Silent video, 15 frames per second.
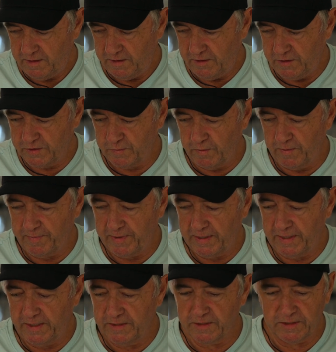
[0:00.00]
you're swapping
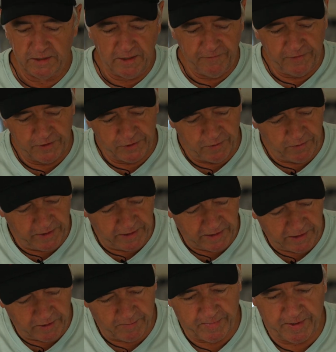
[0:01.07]
lenses, if you do get a
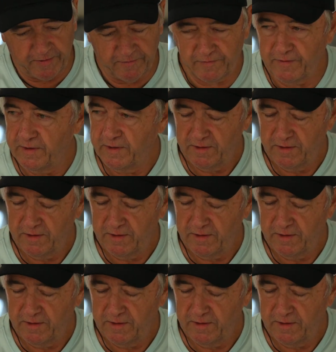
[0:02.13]
little bit of